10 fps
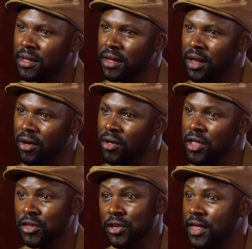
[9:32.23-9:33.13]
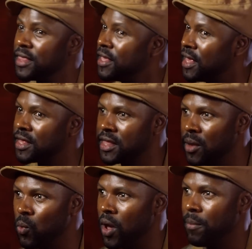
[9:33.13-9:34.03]
to the
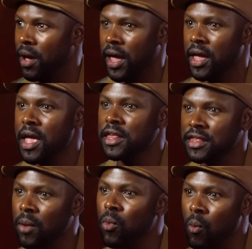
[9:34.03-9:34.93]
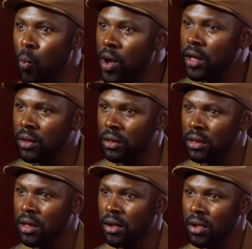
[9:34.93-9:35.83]
extent whereby someone will